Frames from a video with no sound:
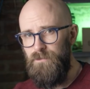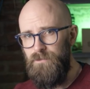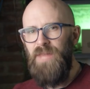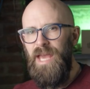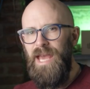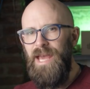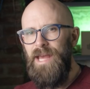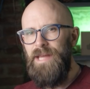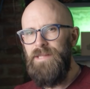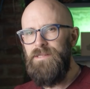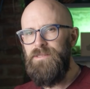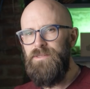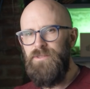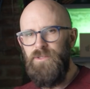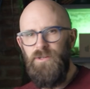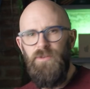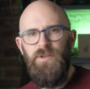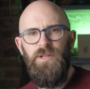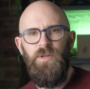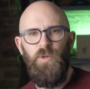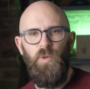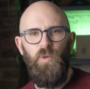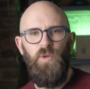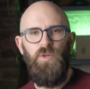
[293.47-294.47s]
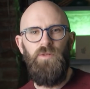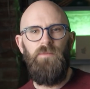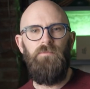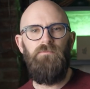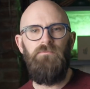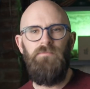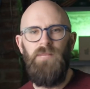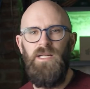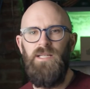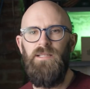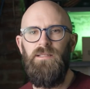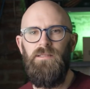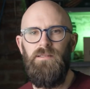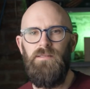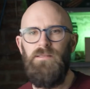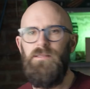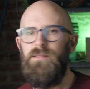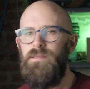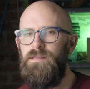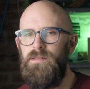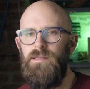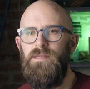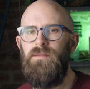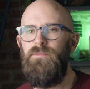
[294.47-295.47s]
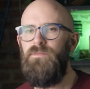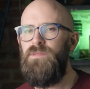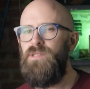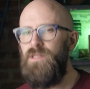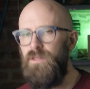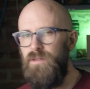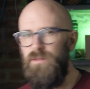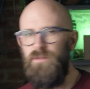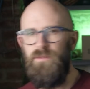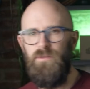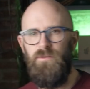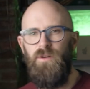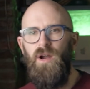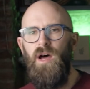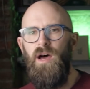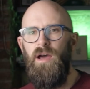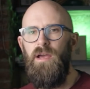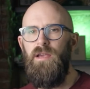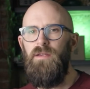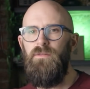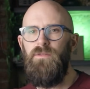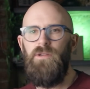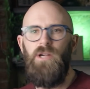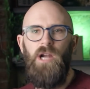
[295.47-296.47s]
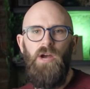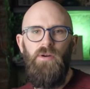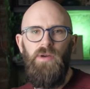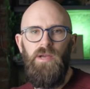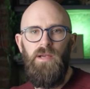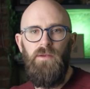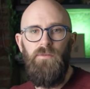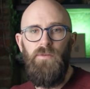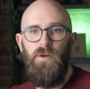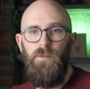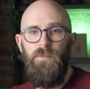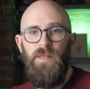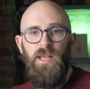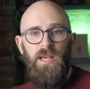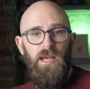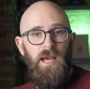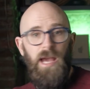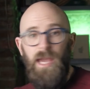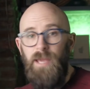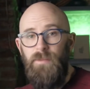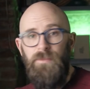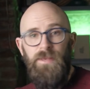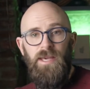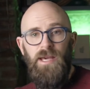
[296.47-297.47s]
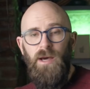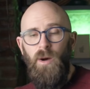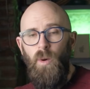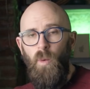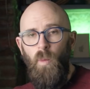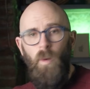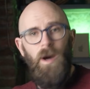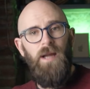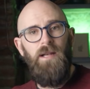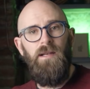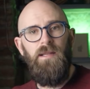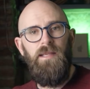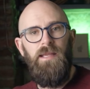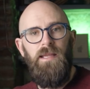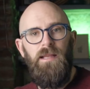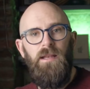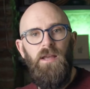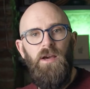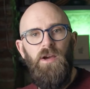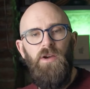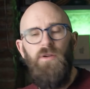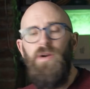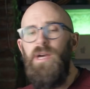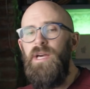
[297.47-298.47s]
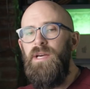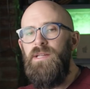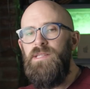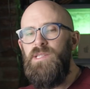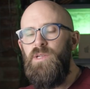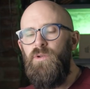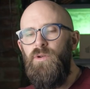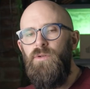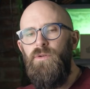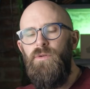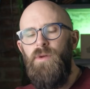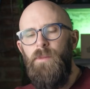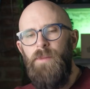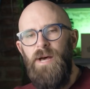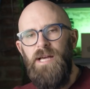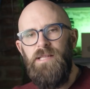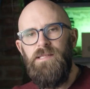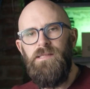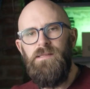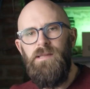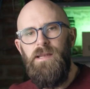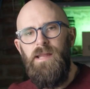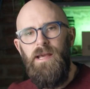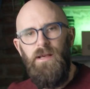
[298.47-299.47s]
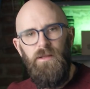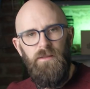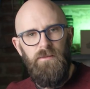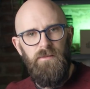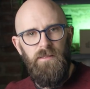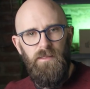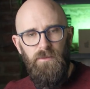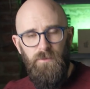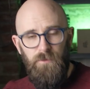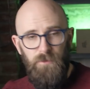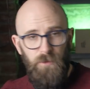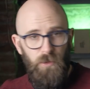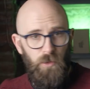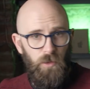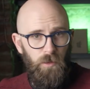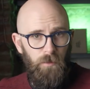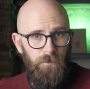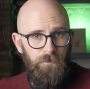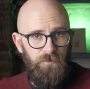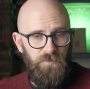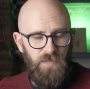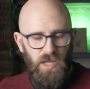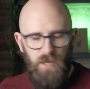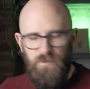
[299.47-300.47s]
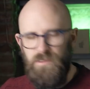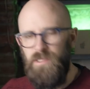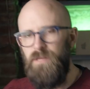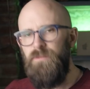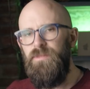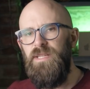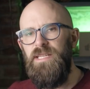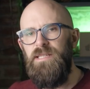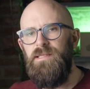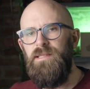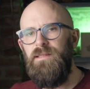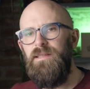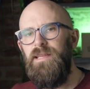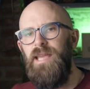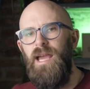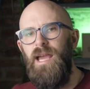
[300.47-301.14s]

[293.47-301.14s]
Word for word: And through it all, Mike seemed to thrive, growing from a mere one kilo to a robust and healthy four. After completing the